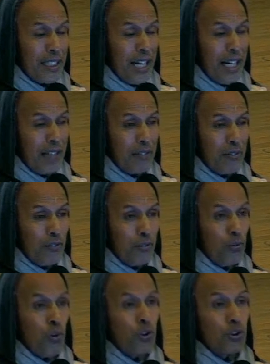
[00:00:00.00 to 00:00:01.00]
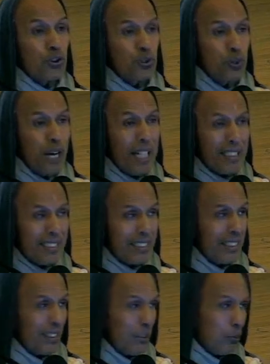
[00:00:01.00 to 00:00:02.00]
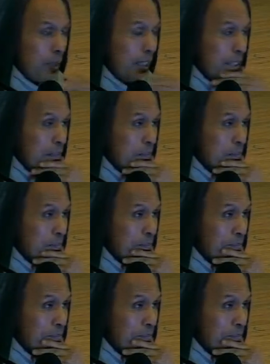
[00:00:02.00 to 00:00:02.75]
they're forced to act certain way.